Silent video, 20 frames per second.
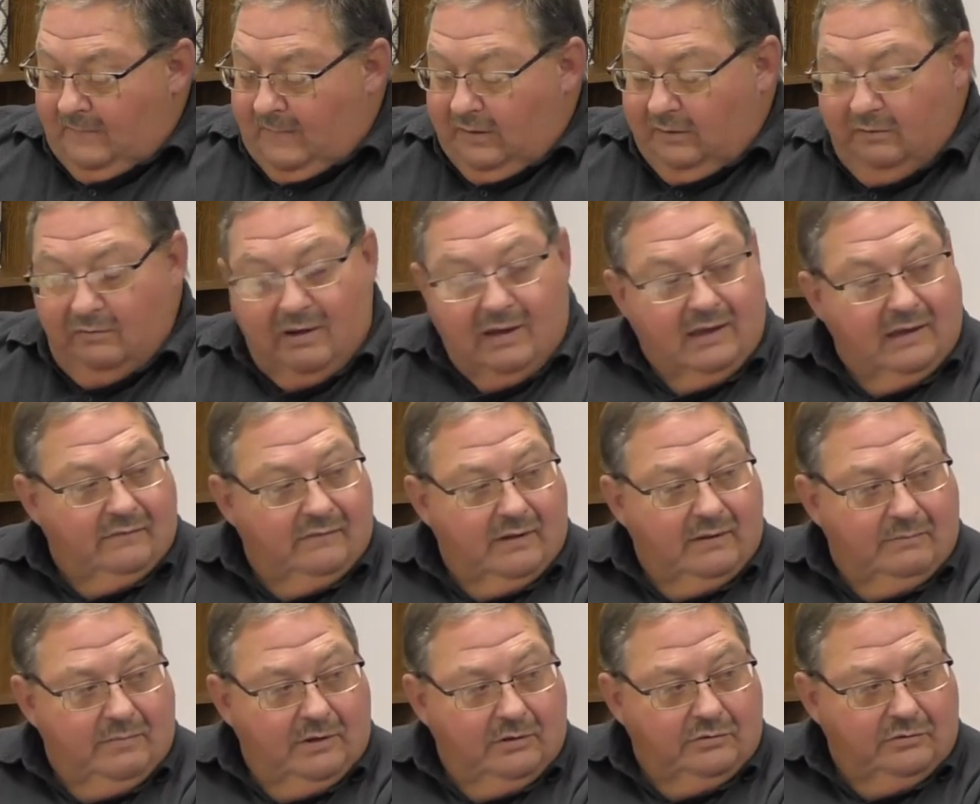Do I have
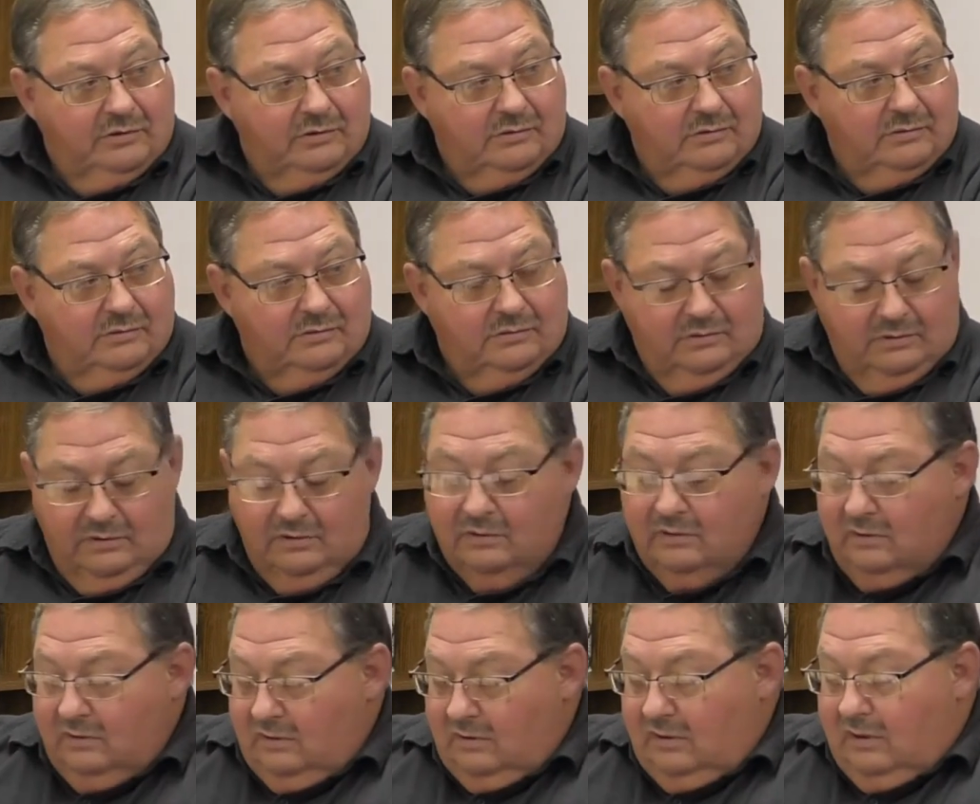that motion?
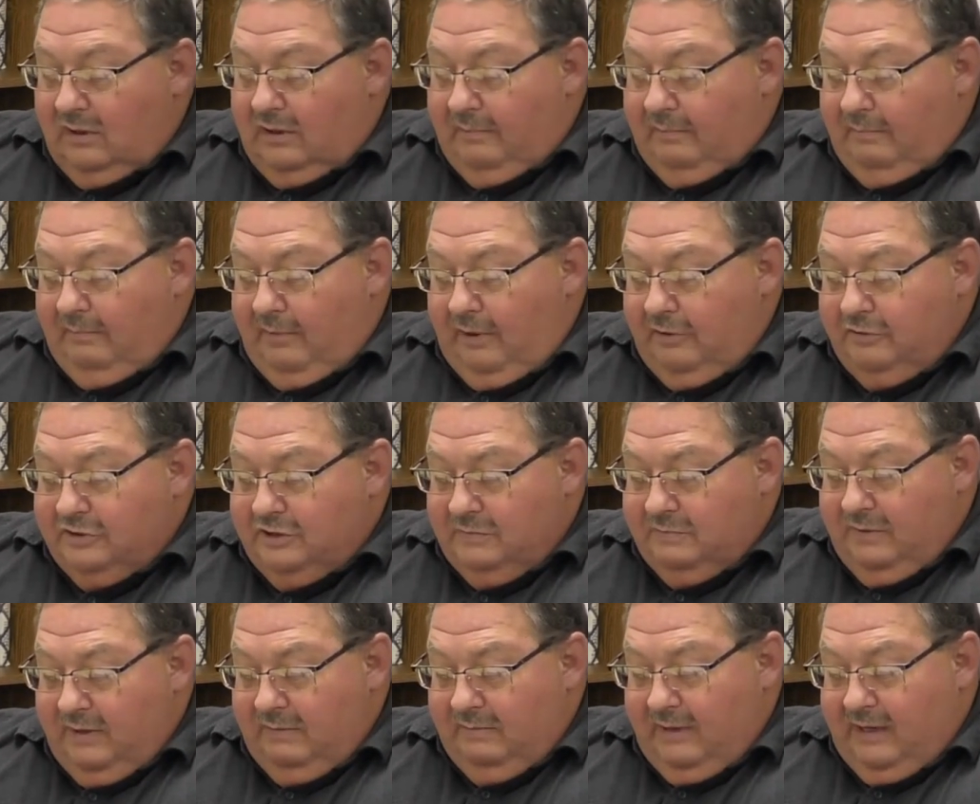Motion
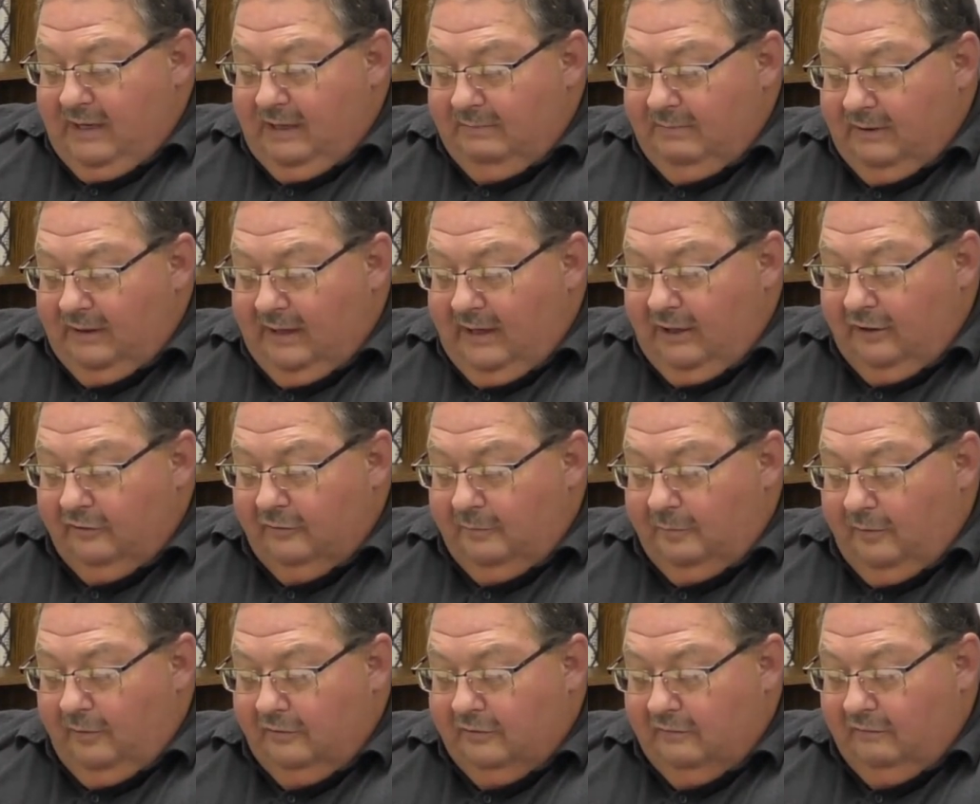has been made by
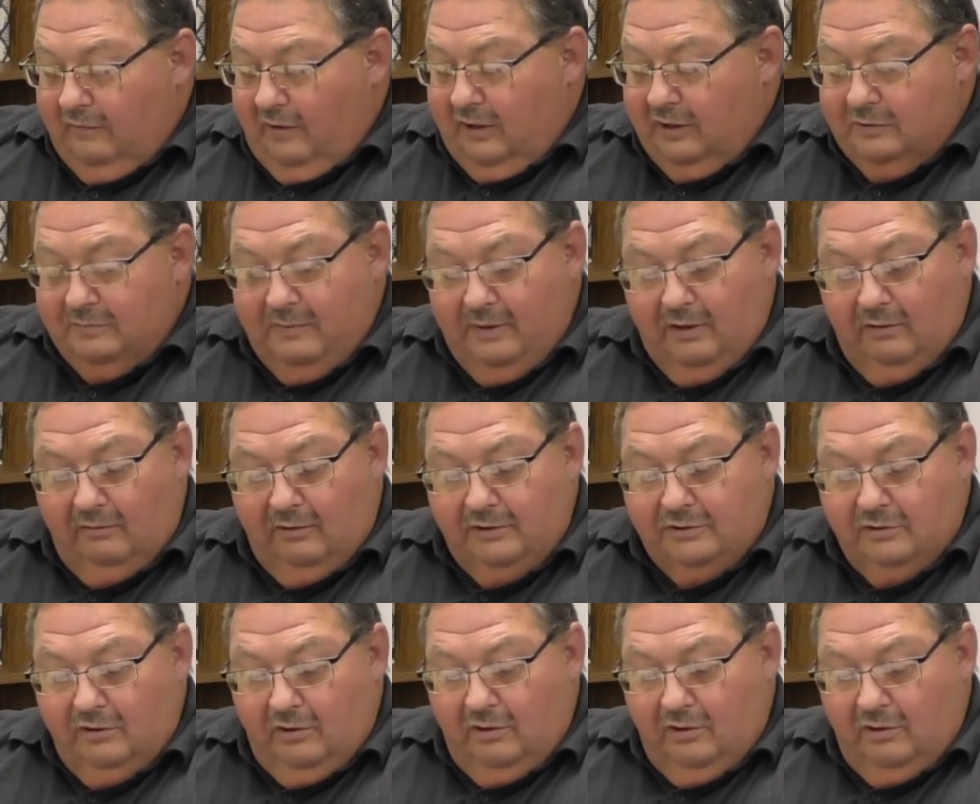Councilperson Vice Mayor Richard